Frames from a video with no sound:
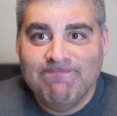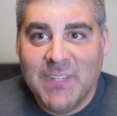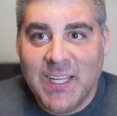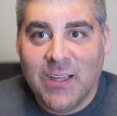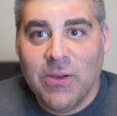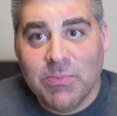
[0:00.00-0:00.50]

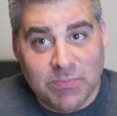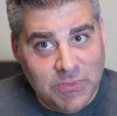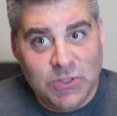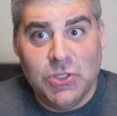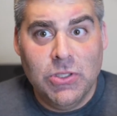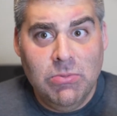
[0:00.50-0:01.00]
like
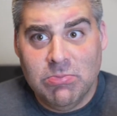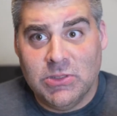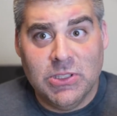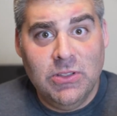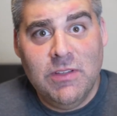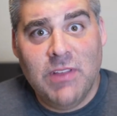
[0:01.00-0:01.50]
you're
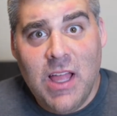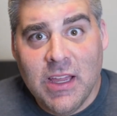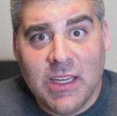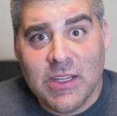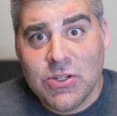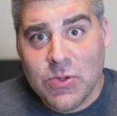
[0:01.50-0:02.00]
clearly
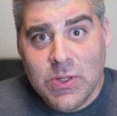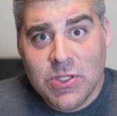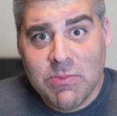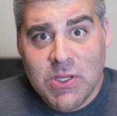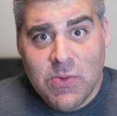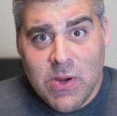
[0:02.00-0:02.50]
vlogging and doing
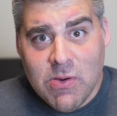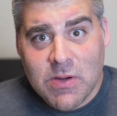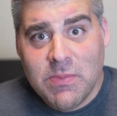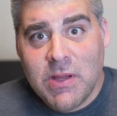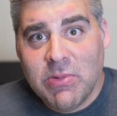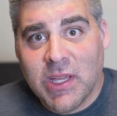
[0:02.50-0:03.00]
something weird in
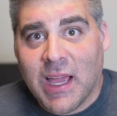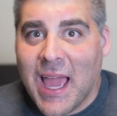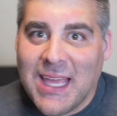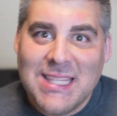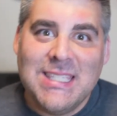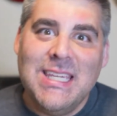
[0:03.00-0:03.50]
public. I
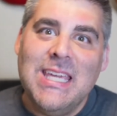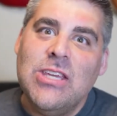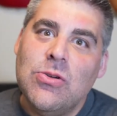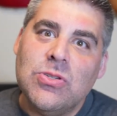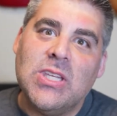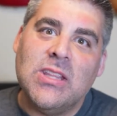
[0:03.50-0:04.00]
could see
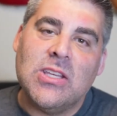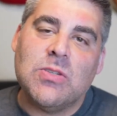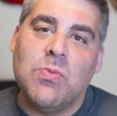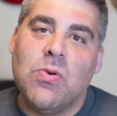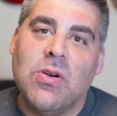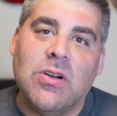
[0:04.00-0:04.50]
using this
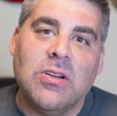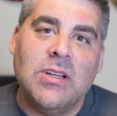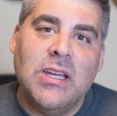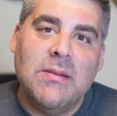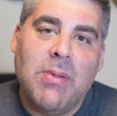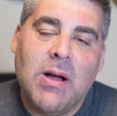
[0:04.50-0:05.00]
more
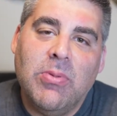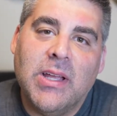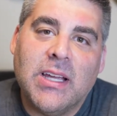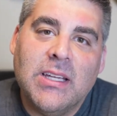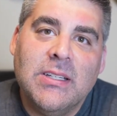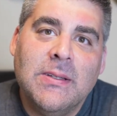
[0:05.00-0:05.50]
in public.